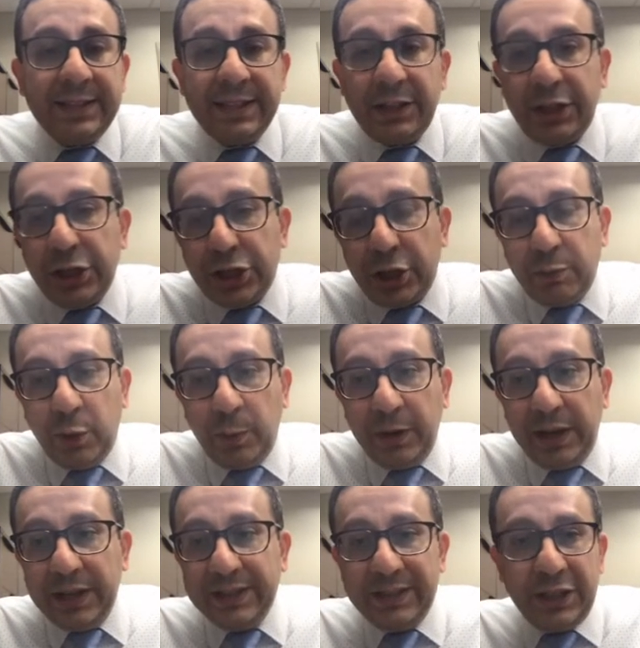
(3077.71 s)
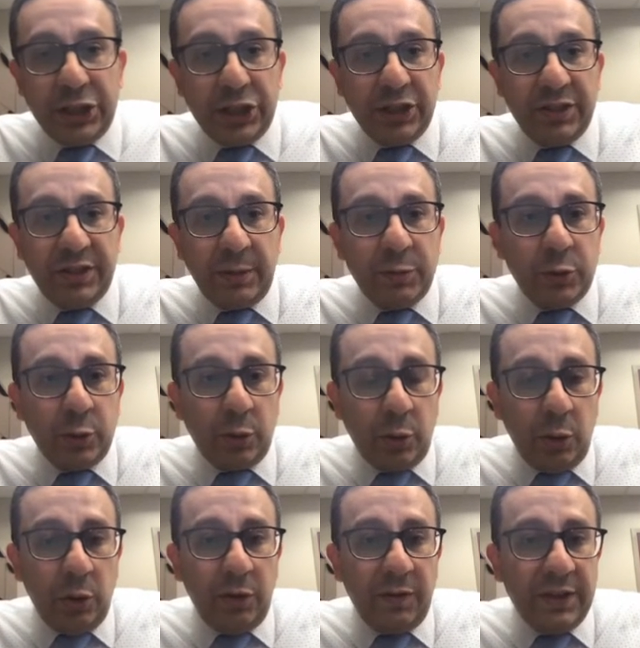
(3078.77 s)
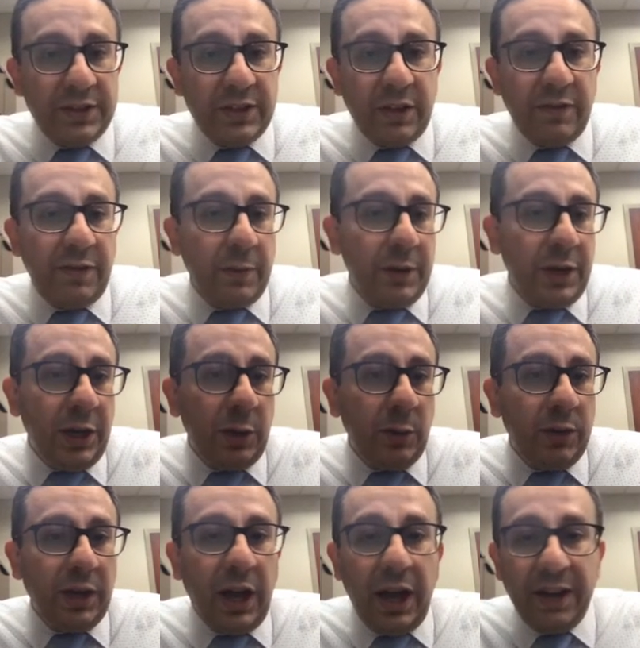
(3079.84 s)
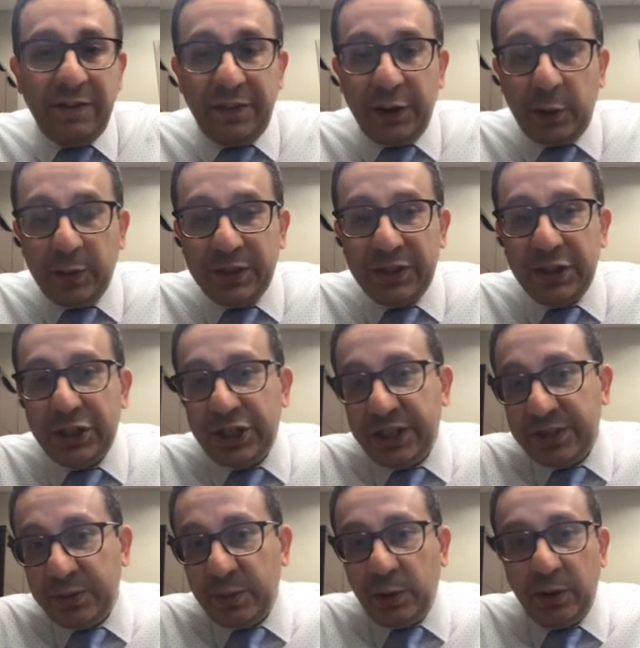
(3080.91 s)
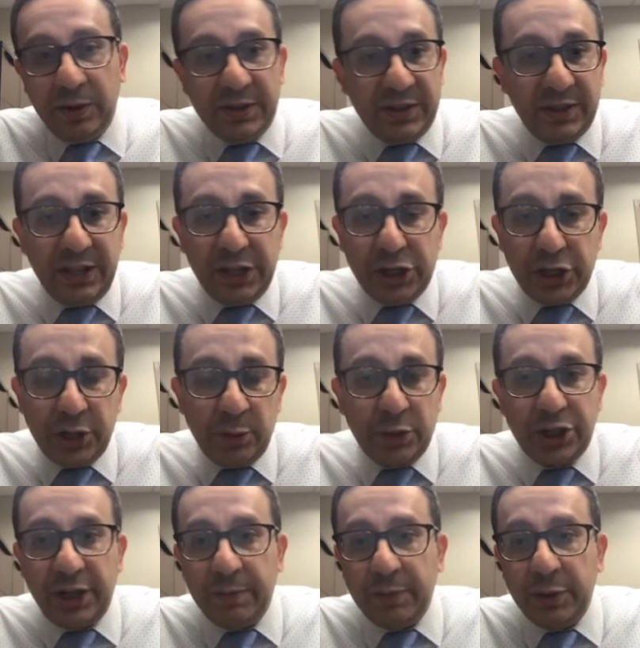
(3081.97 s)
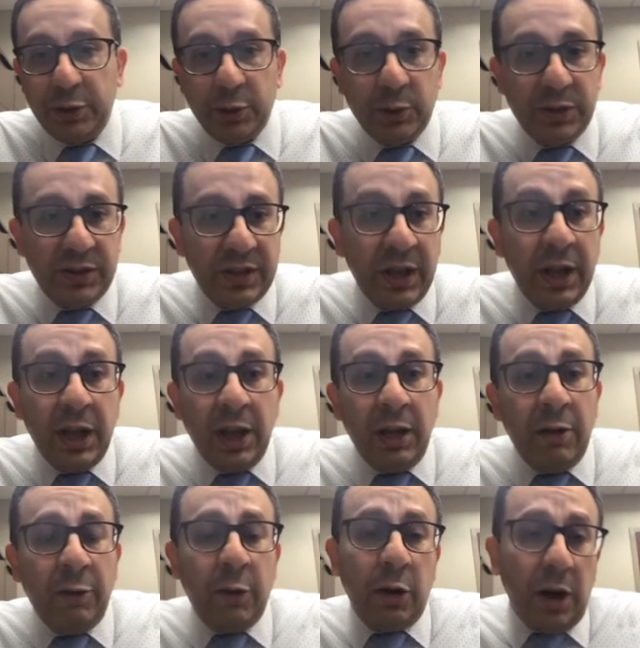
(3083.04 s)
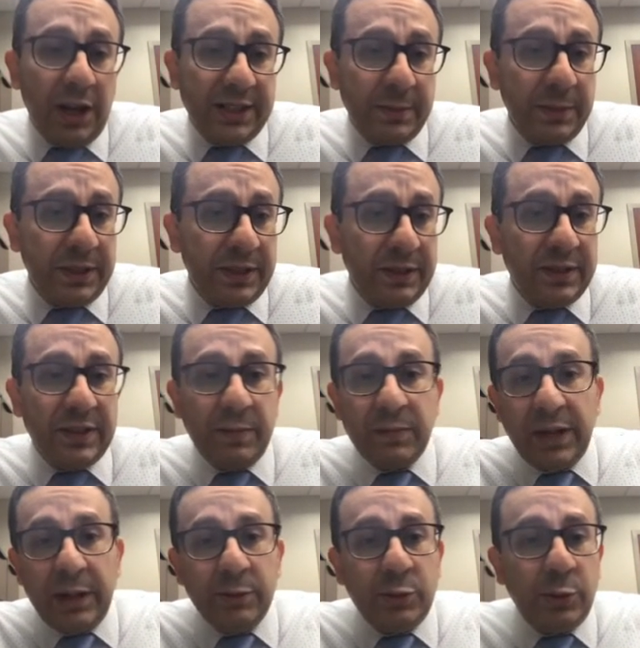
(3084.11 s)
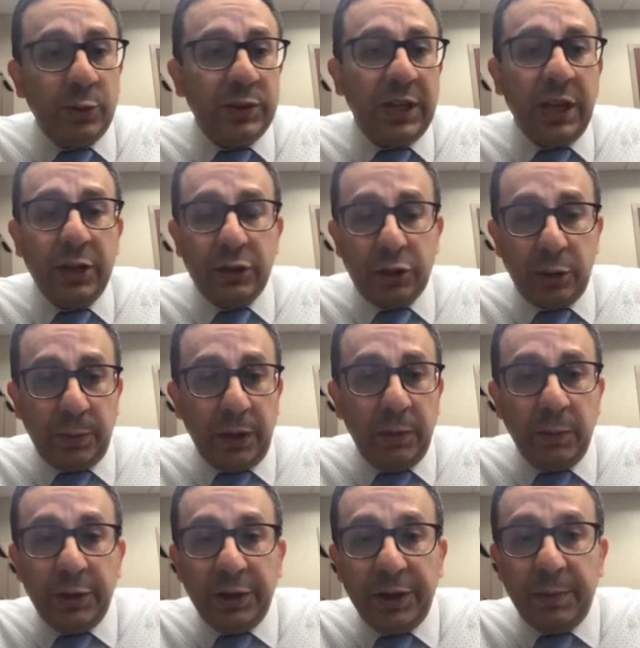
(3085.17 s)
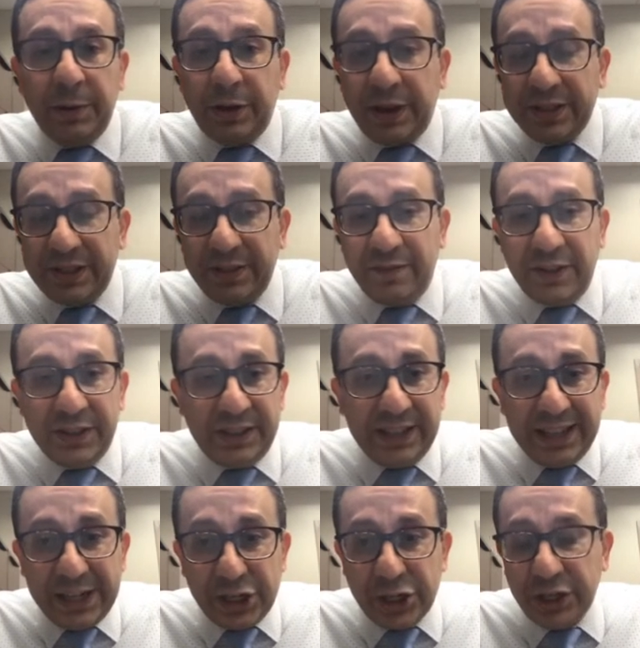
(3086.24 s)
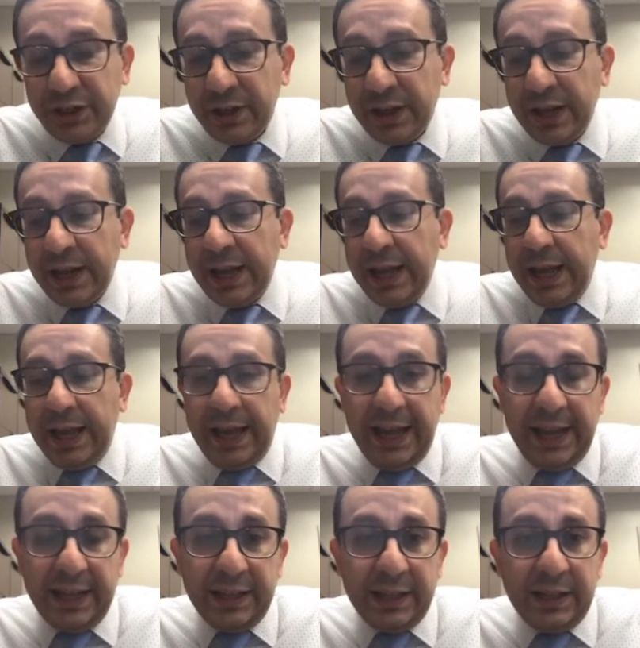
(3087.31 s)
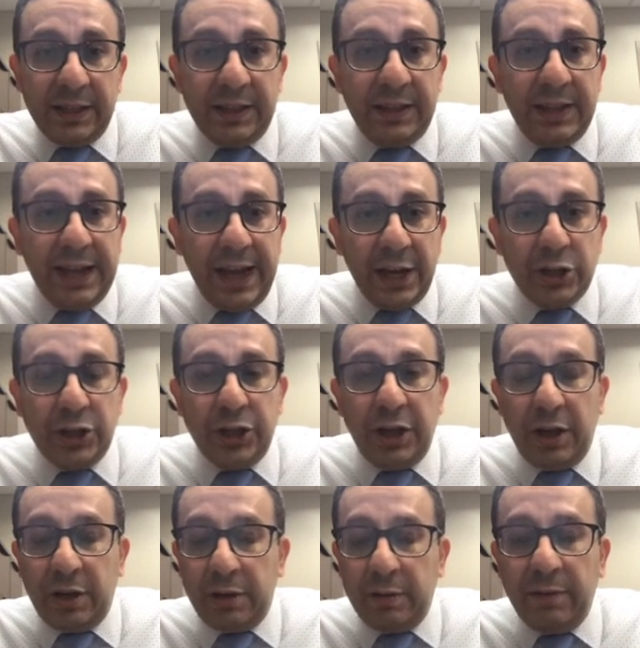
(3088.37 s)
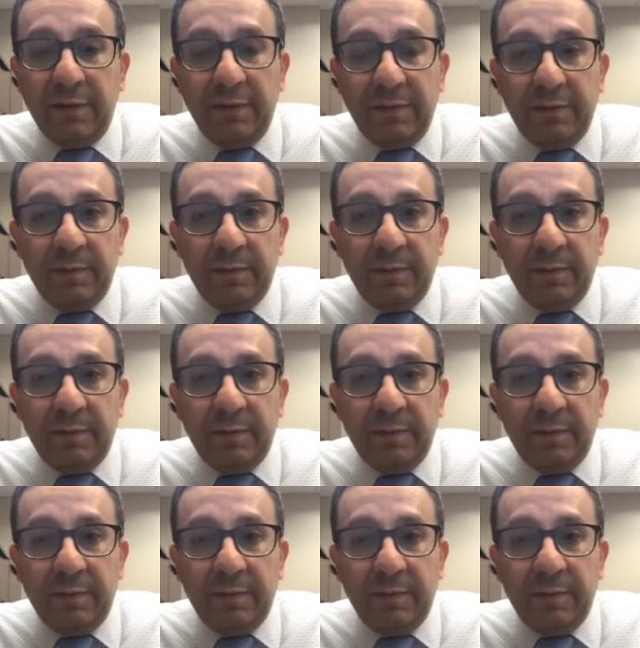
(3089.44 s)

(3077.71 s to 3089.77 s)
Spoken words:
Secretion mobilizations, I'm sure all of us are familiar with the high frequency chest wall oscillation, which can be used for hospitals. Sometimes we use the intrapulmonary percussive ventilation, and they actually are